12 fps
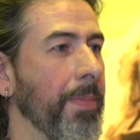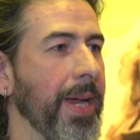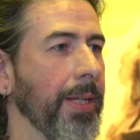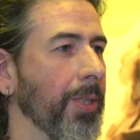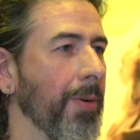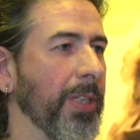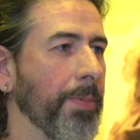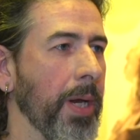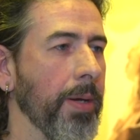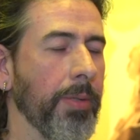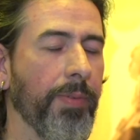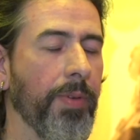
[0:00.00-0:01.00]
me, it's always
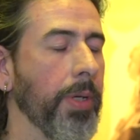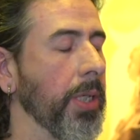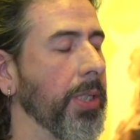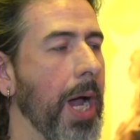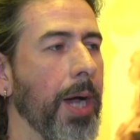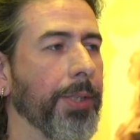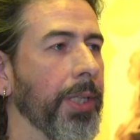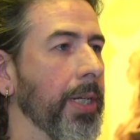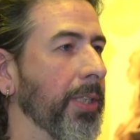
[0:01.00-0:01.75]
been nostalgic.